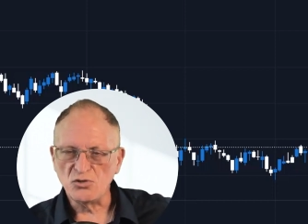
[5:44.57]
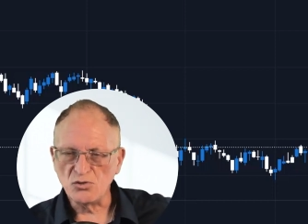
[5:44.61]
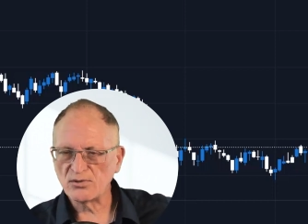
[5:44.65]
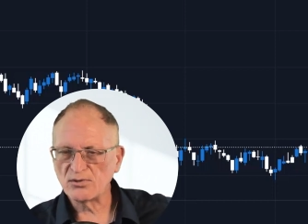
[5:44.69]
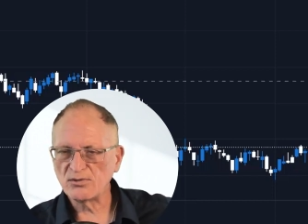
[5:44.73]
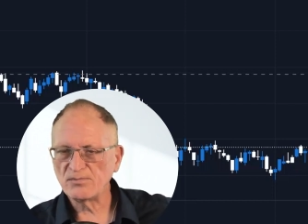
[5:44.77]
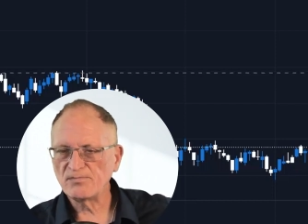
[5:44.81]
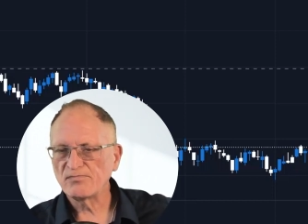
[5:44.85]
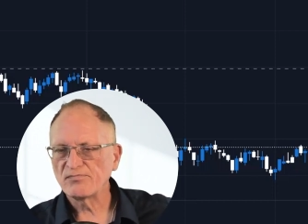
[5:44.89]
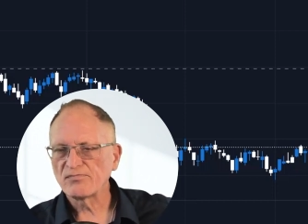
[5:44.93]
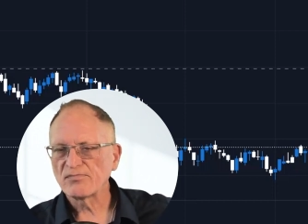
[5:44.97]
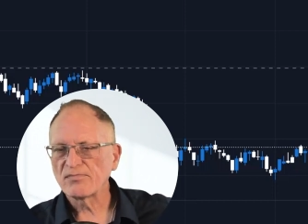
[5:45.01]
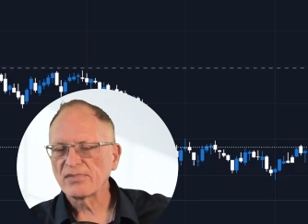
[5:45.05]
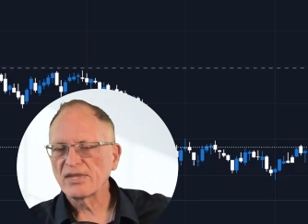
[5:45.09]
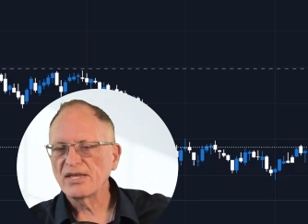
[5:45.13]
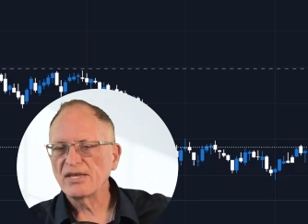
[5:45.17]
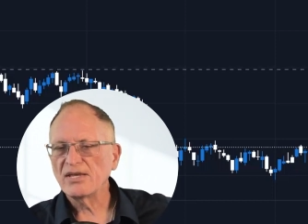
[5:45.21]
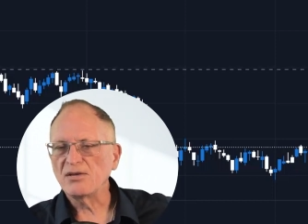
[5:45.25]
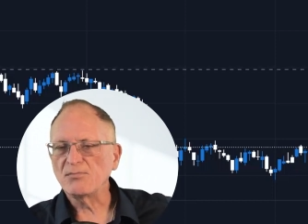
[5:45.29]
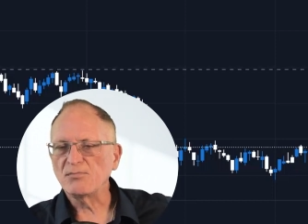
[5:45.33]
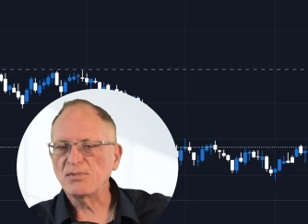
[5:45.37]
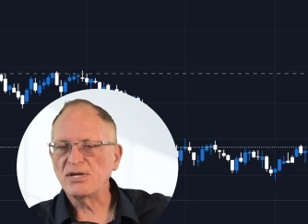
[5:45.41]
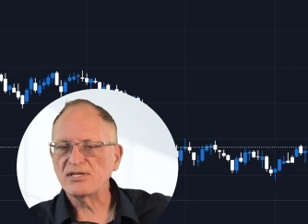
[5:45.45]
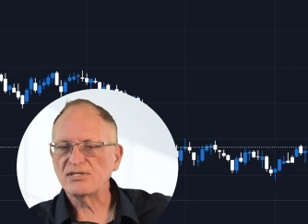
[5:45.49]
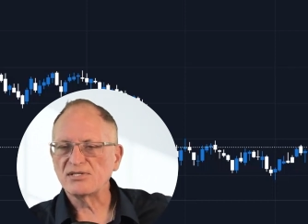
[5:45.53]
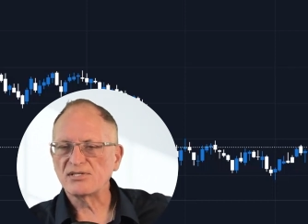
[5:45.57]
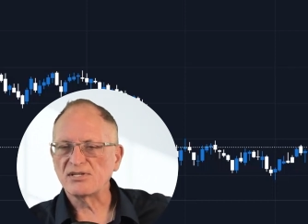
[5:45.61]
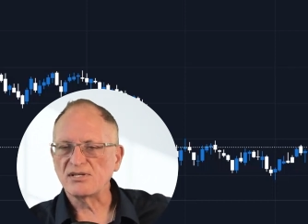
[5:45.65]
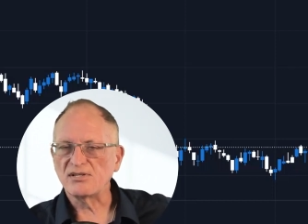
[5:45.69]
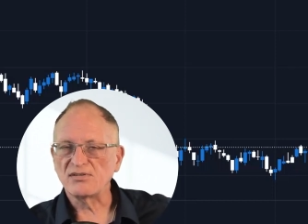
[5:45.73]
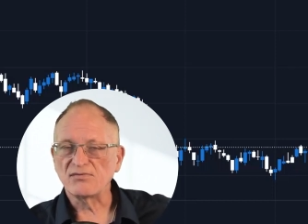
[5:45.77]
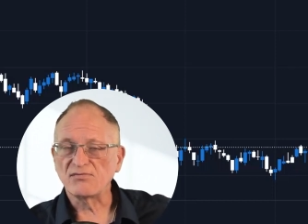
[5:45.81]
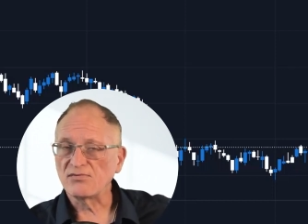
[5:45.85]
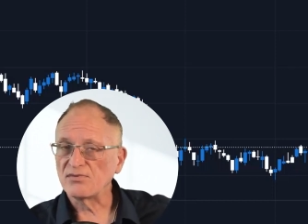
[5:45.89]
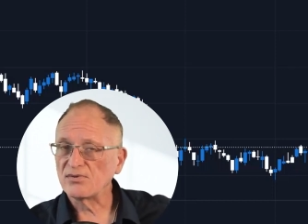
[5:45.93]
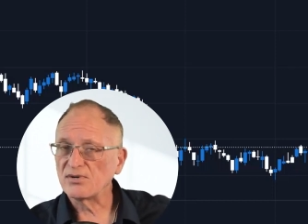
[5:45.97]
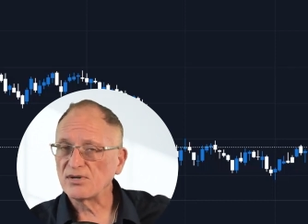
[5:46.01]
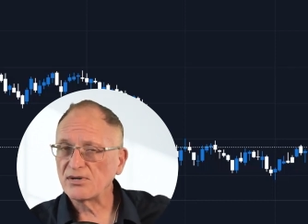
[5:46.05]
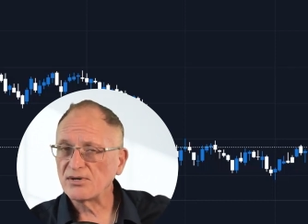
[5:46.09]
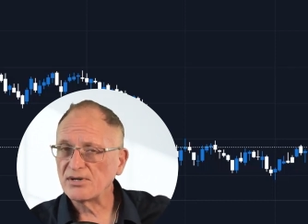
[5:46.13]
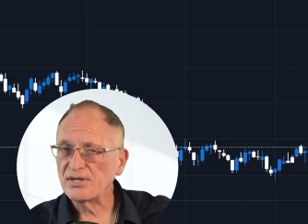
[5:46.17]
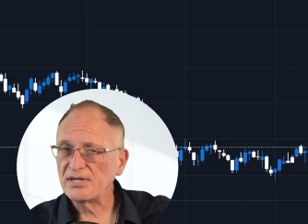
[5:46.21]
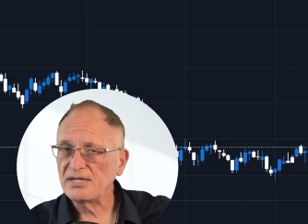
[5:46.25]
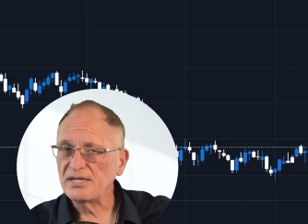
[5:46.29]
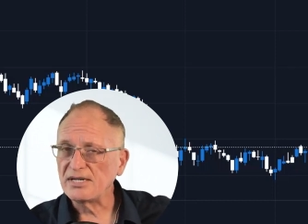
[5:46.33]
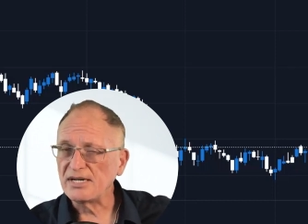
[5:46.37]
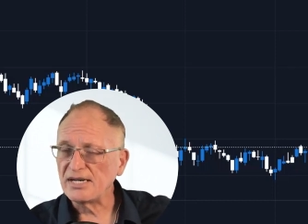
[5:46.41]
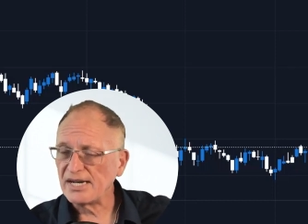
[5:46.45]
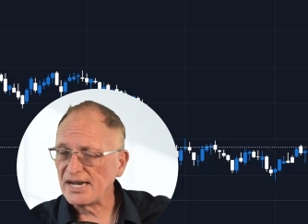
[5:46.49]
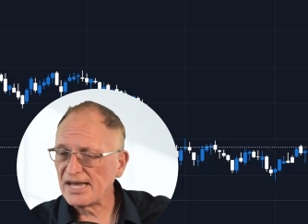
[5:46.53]
useful, makes things
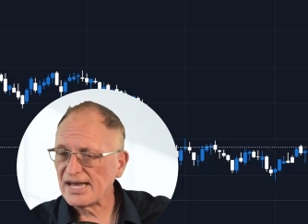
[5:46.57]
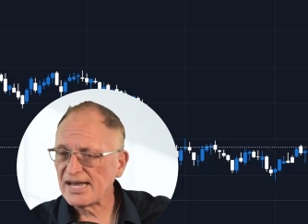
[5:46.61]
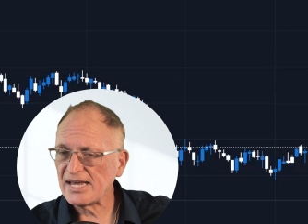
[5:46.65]
very